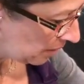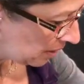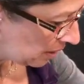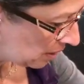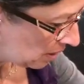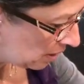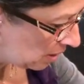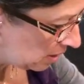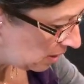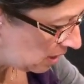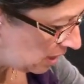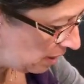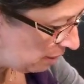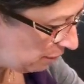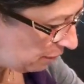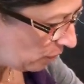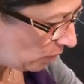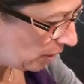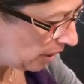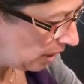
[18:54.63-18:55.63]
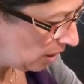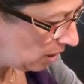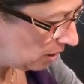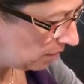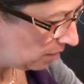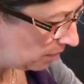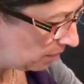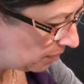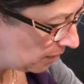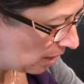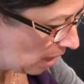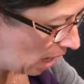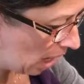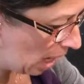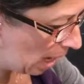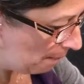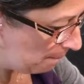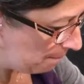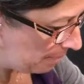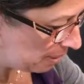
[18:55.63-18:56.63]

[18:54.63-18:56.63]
the tin foil up